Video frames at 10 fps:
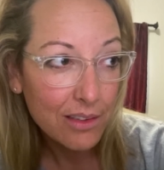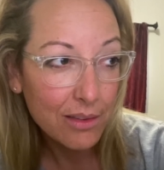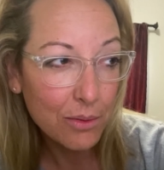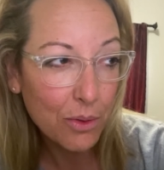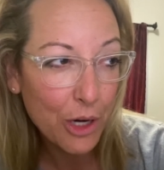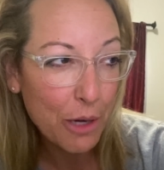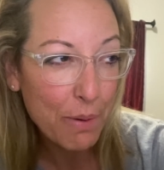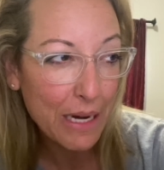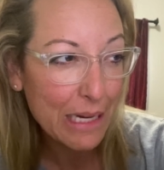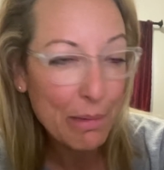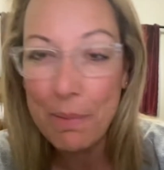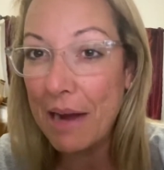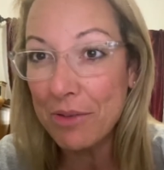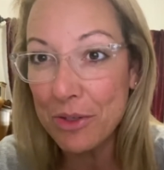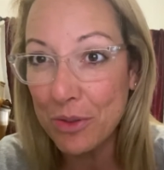Or you're picking them up
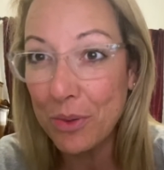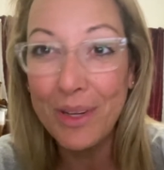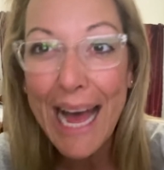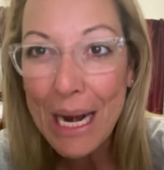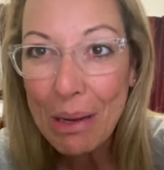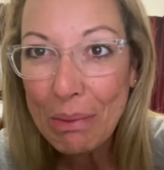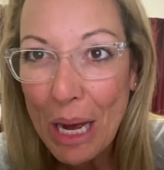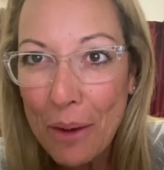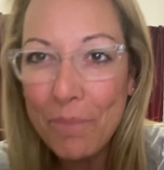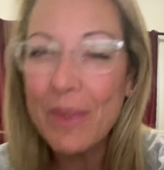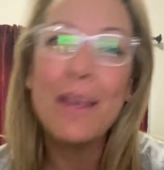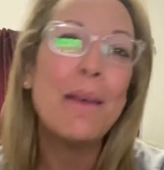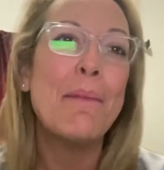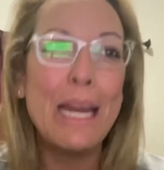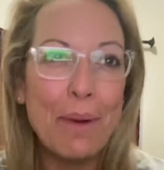after school. I don't know.
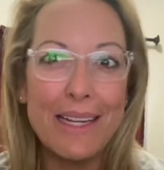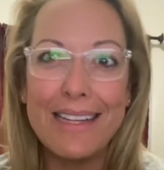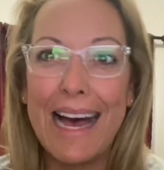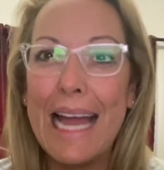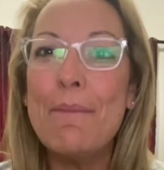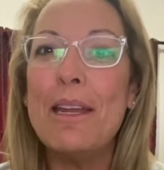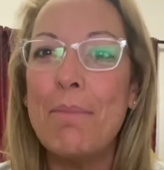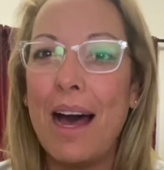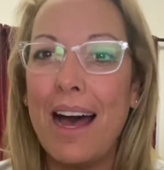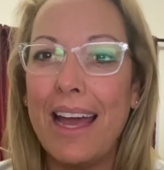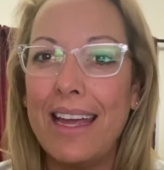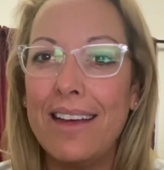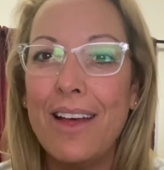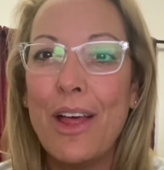Anyways, I'm in my